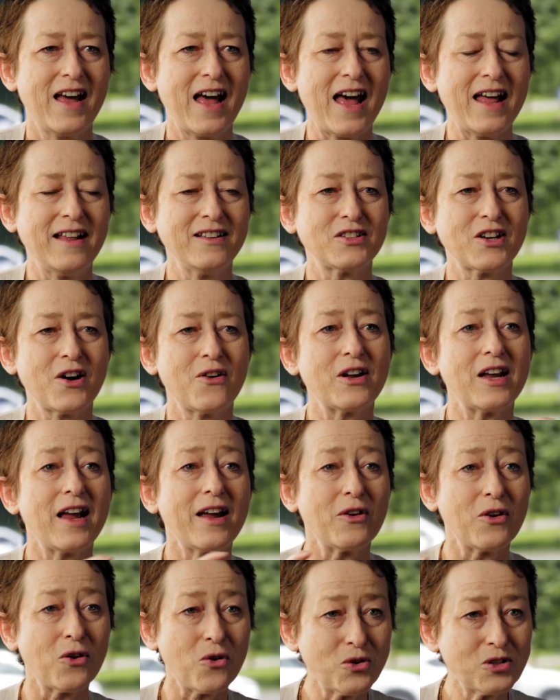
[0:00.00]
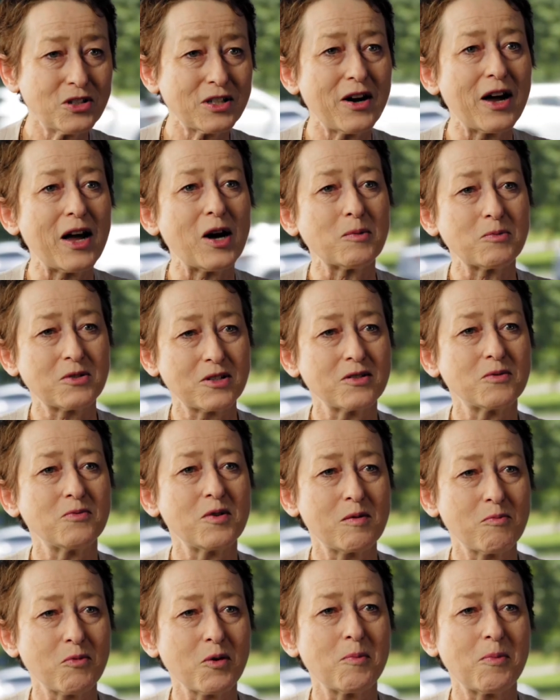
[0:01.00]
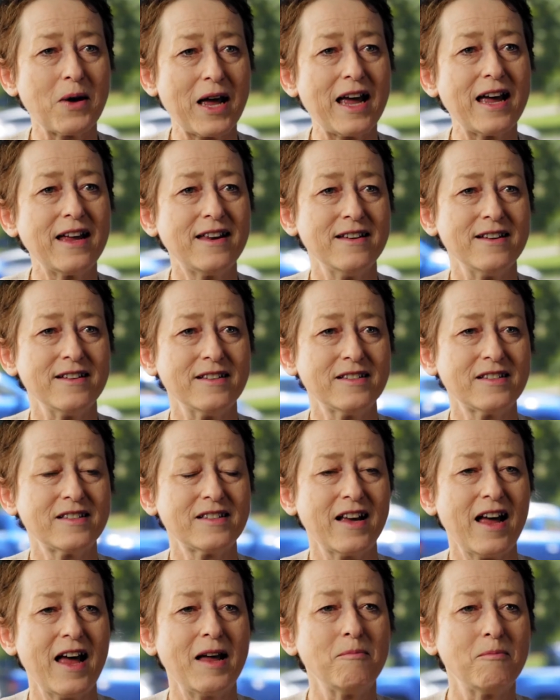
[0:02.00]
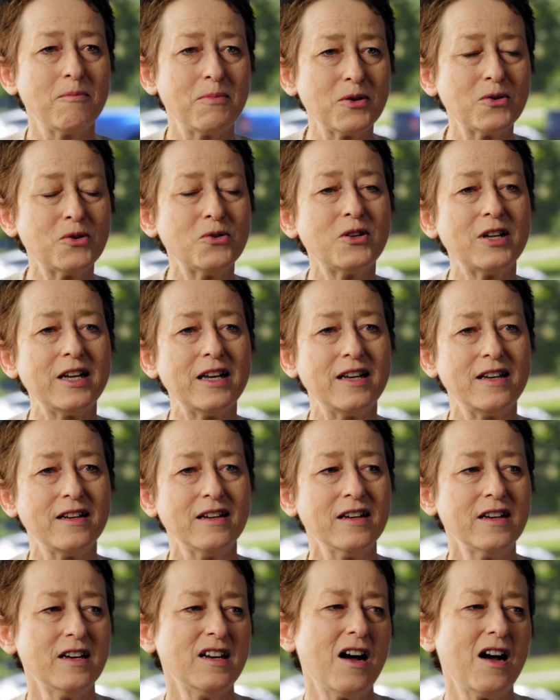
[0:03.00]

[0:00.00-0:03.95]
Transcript: And so it also helps us with preparedness and building,